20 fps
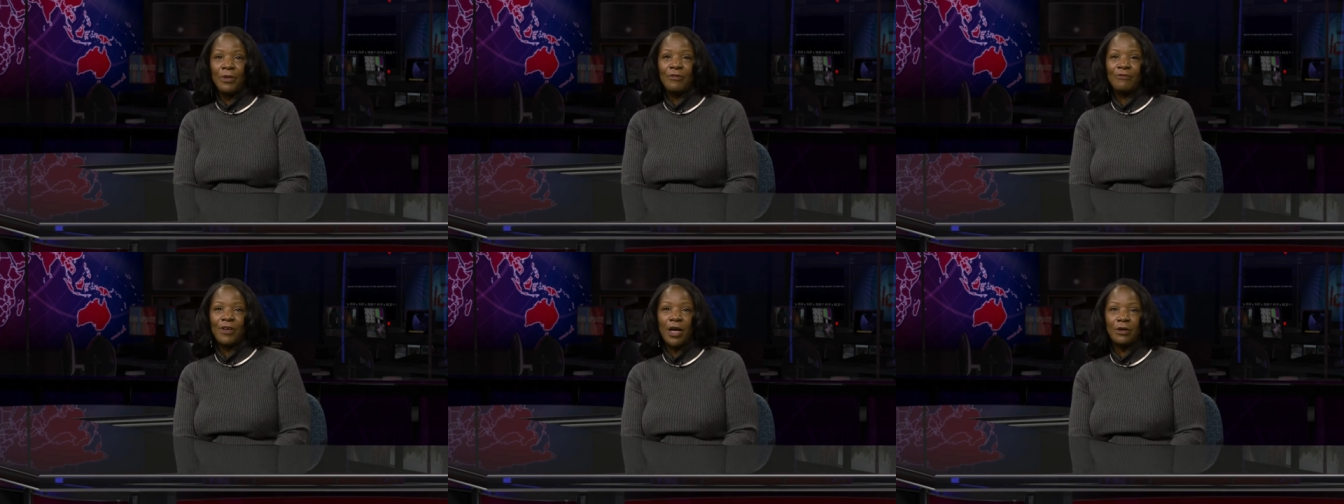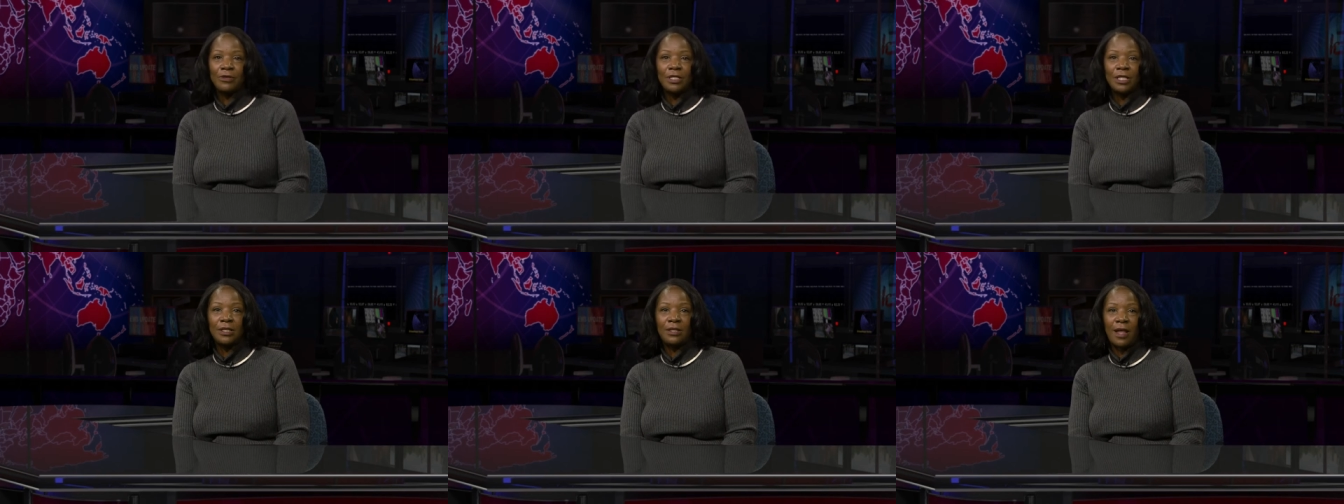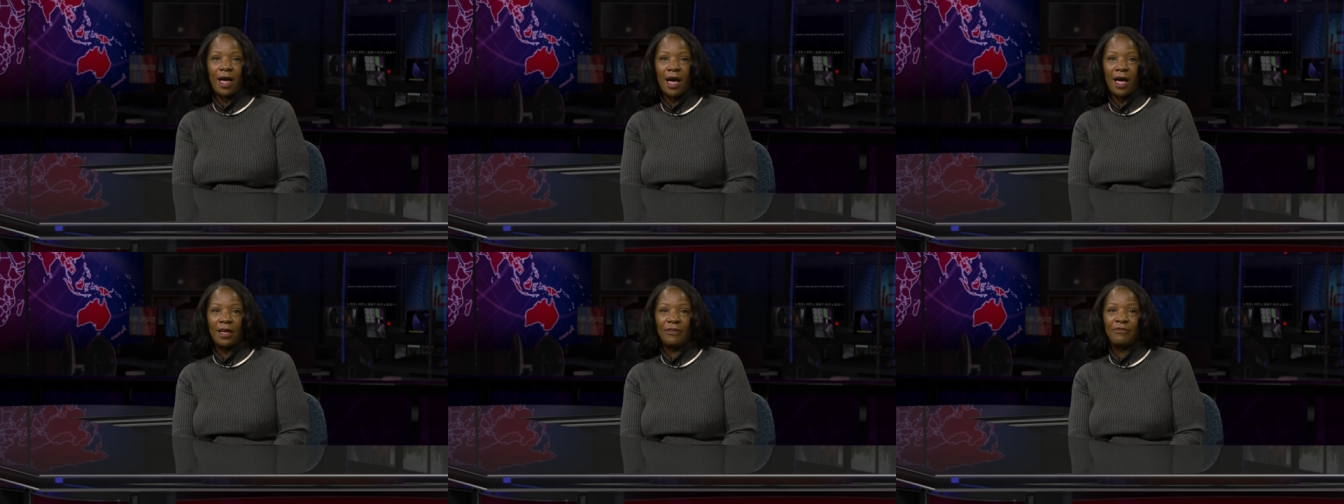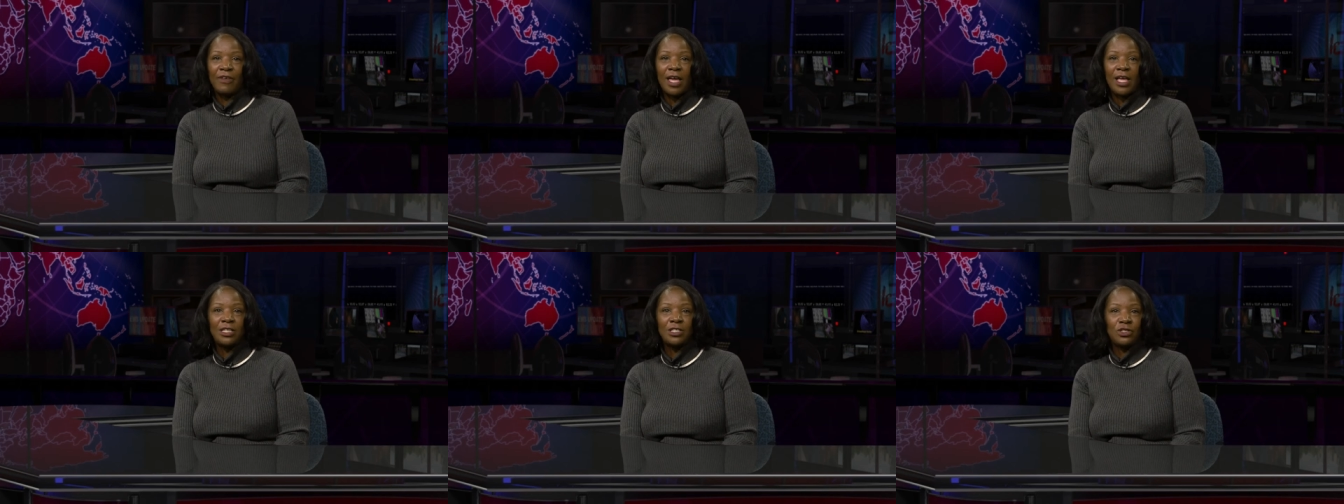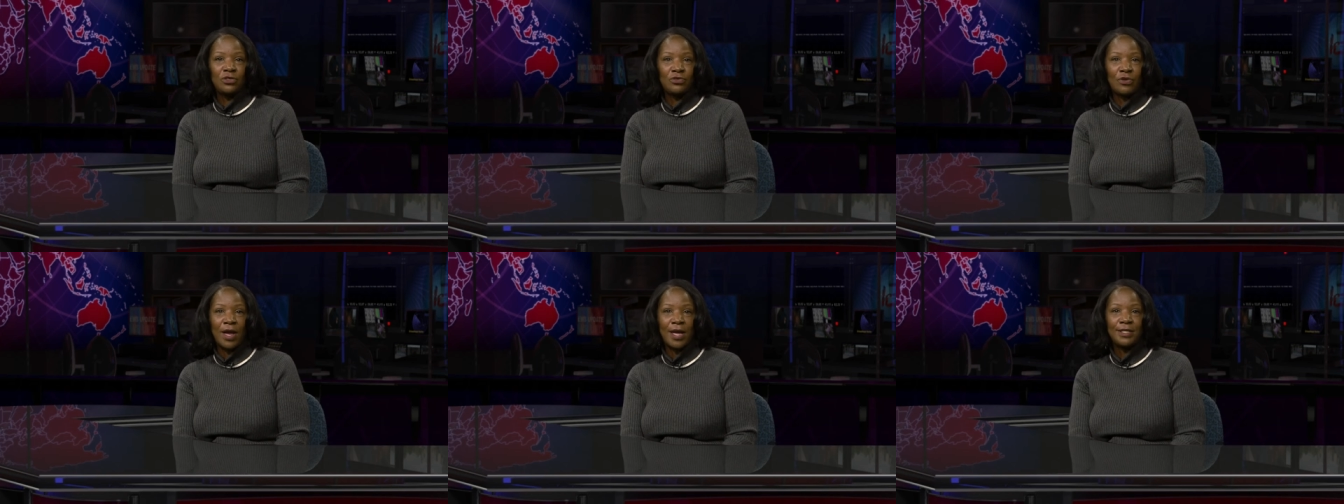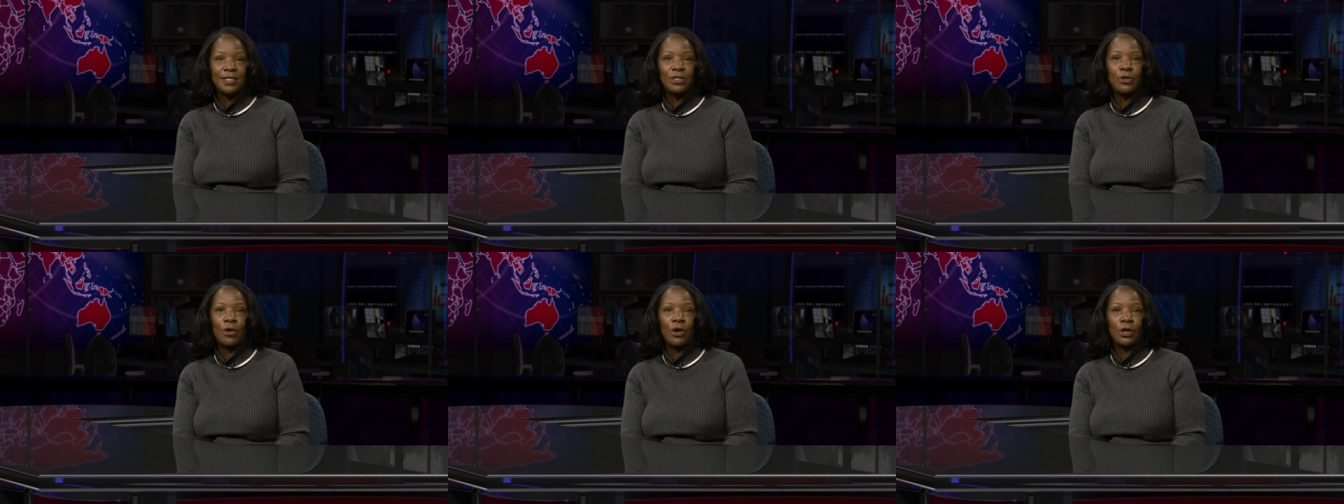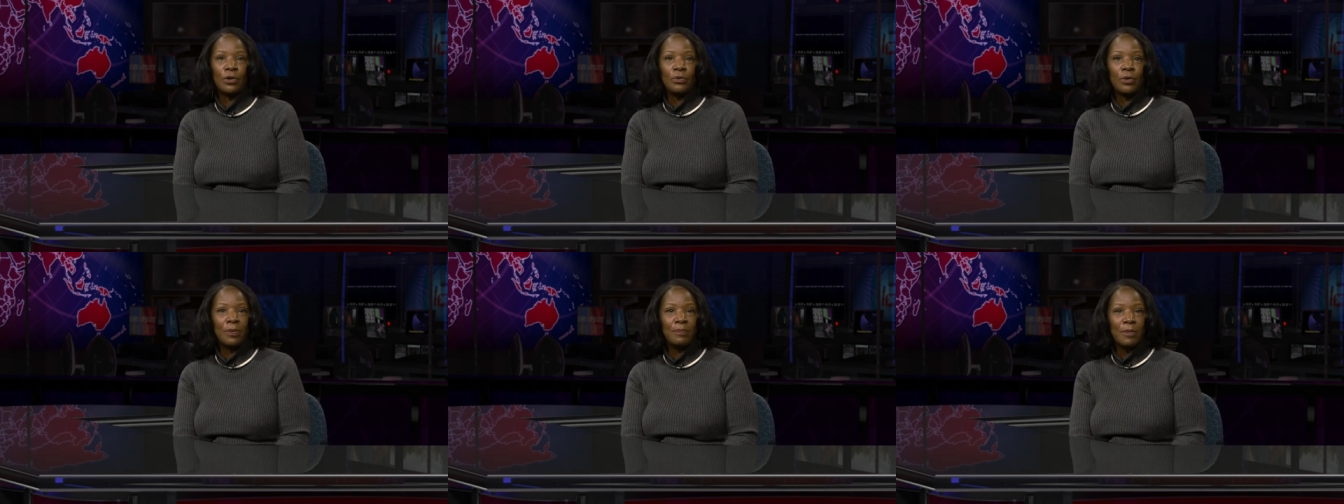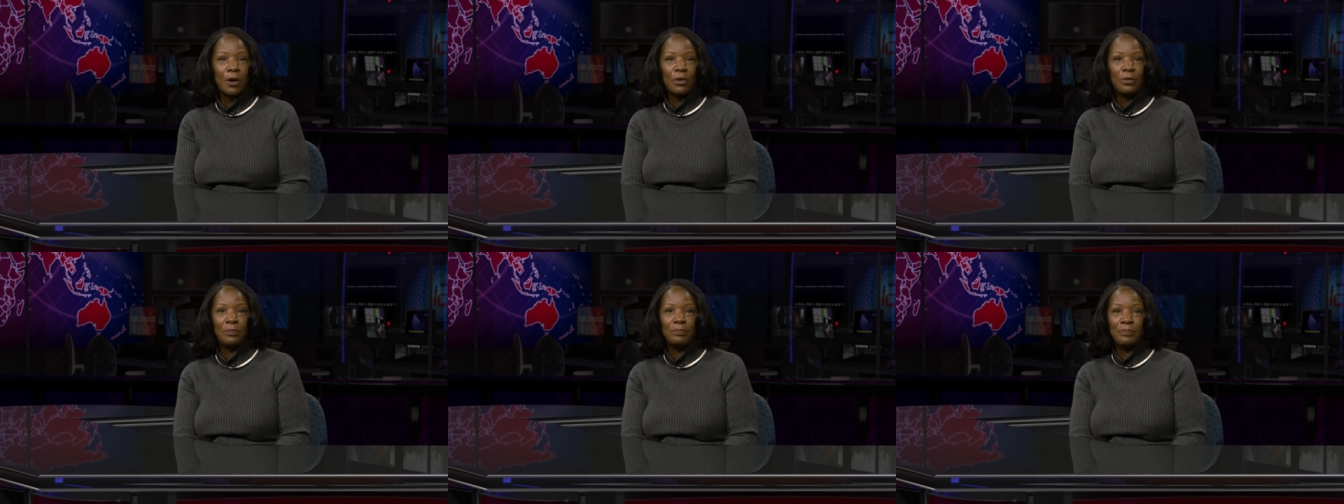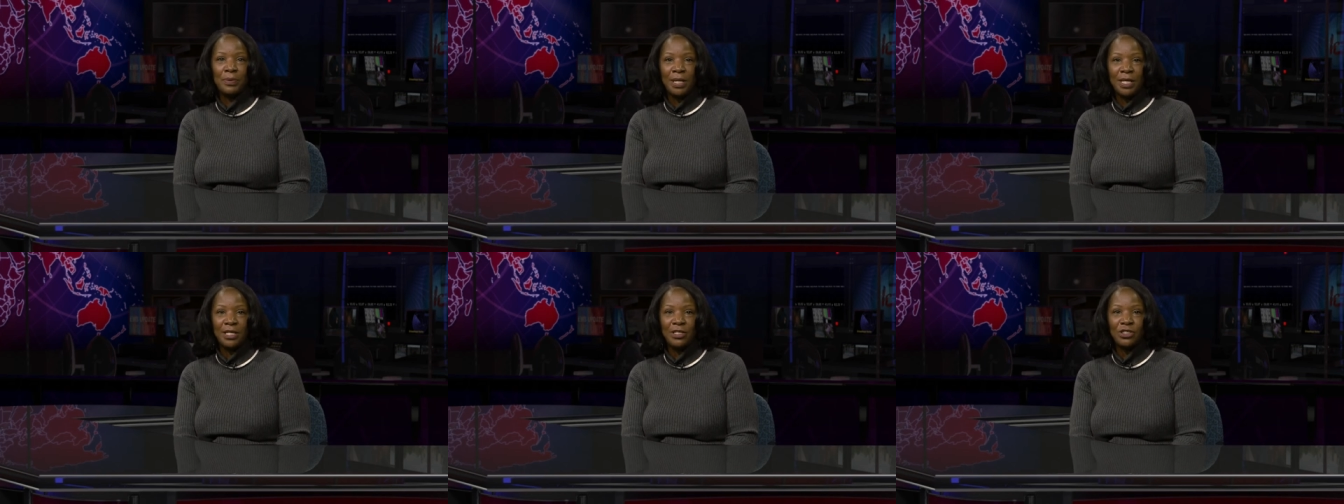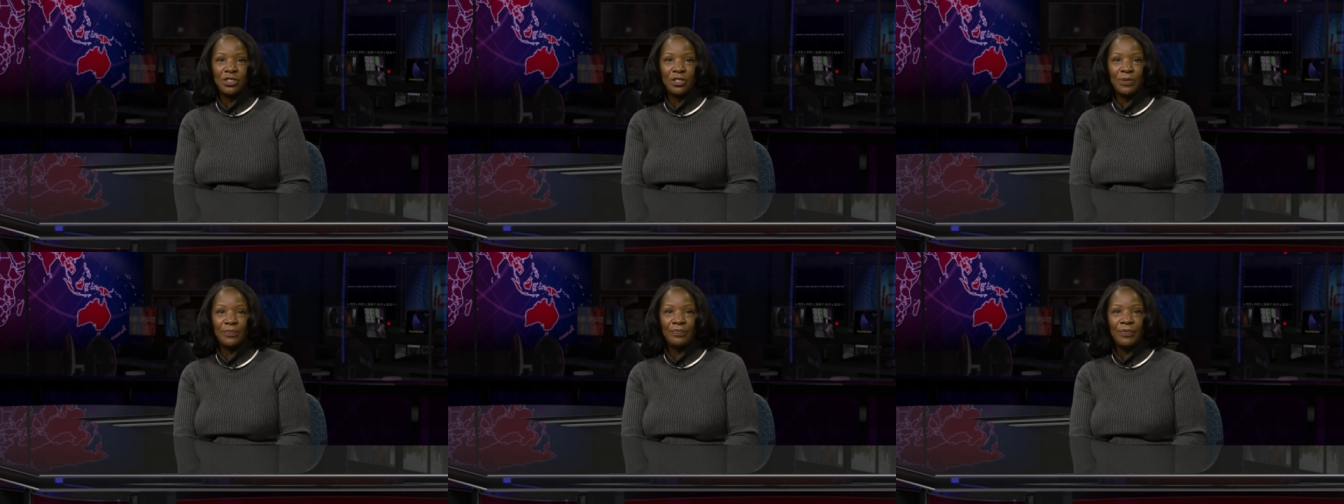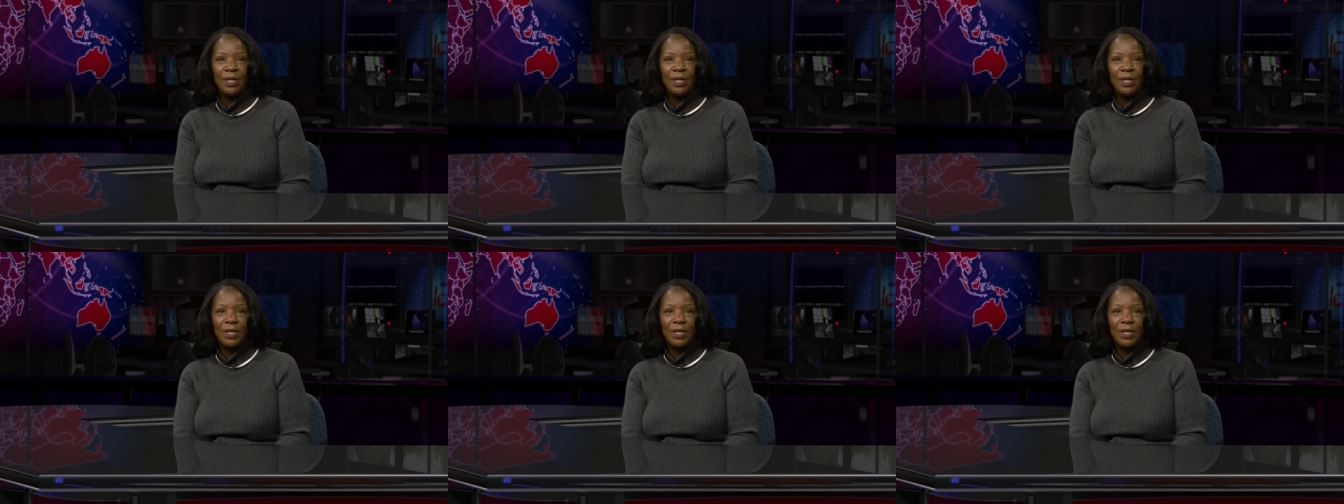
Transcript: found alive and stranded on a remote beach.